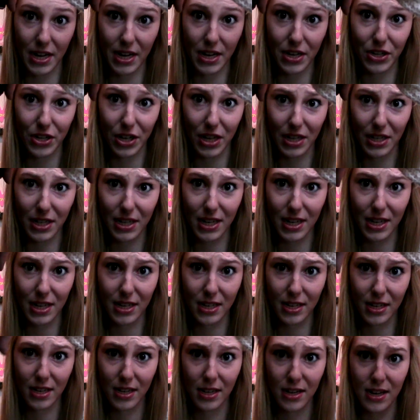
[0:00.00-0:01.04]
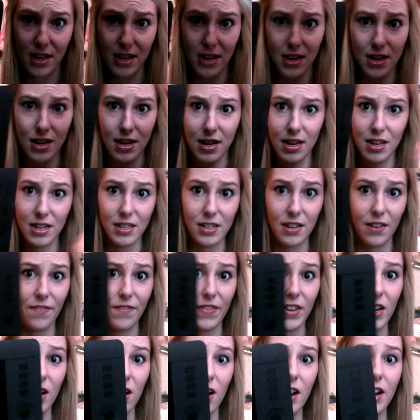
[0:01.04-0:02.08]
adjust it to
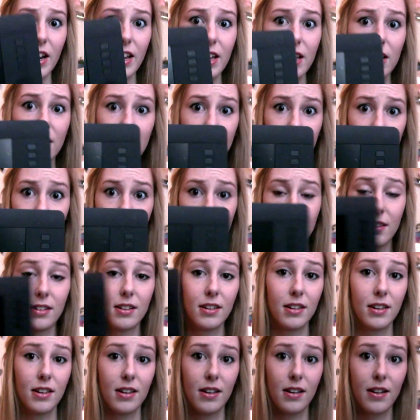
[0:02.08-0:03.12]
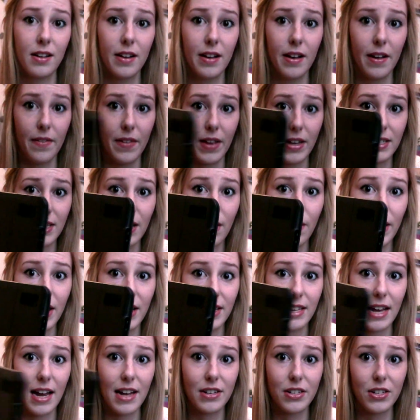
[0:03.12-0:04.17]
fit on it. And that's how I
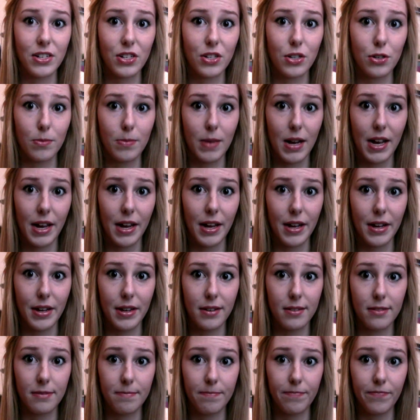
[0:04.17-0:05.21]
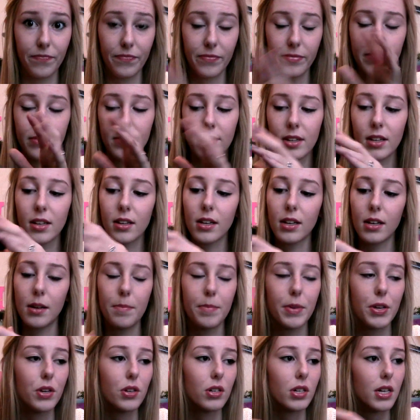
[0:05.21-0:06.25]
attach it to my um,
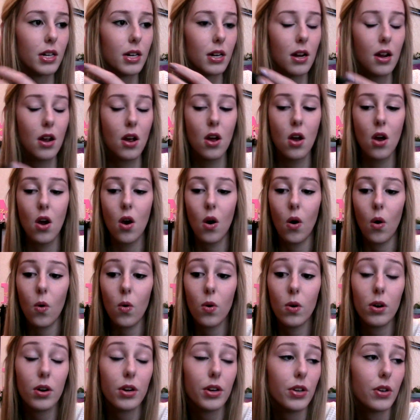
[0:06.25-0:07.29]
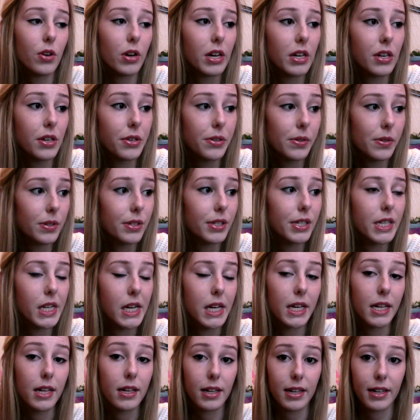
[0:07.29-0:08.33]
computer. Or you can use
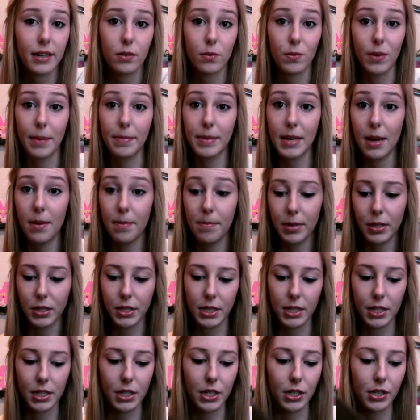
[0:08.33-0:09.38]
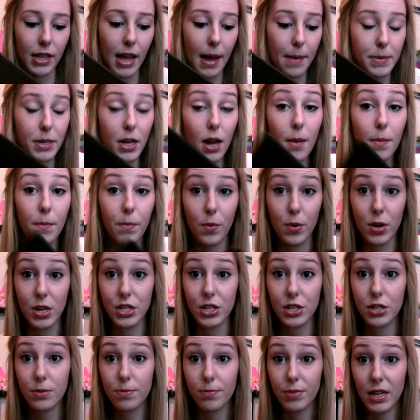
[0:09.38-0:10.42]
the webcam built into your laptop,
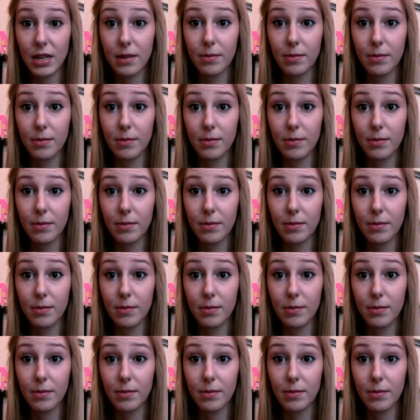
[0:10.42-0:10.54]
which pretty